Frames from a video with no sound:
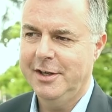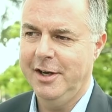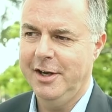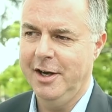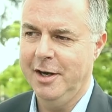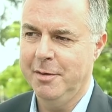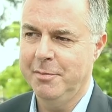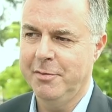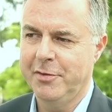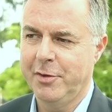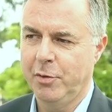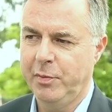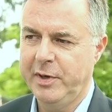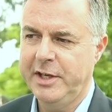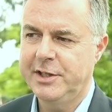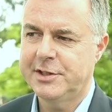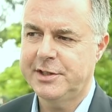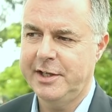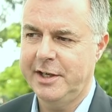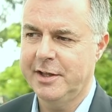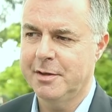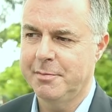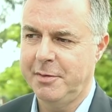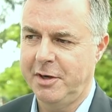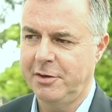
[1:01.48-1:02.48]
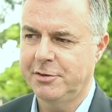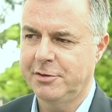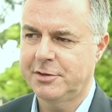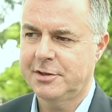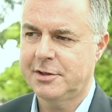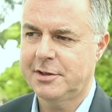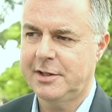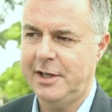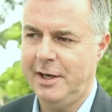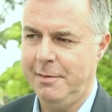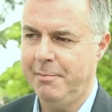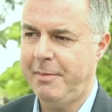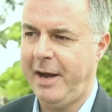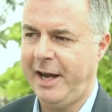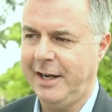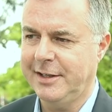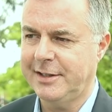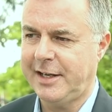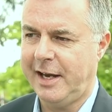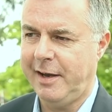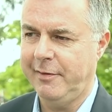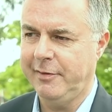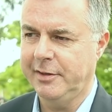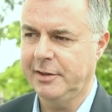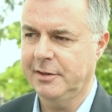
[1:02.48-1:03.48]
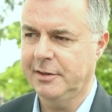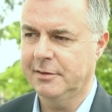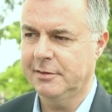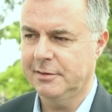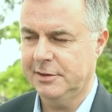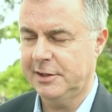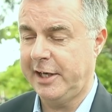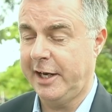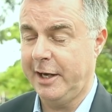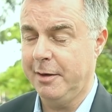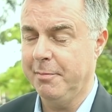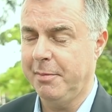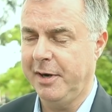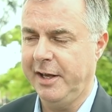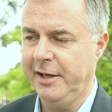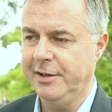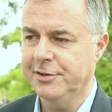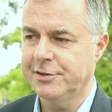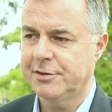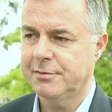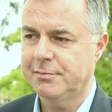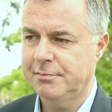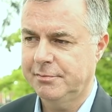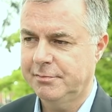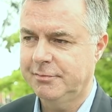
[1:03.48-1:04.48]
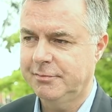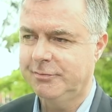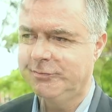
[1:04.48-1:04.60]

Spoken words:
that we see the most impact taking place.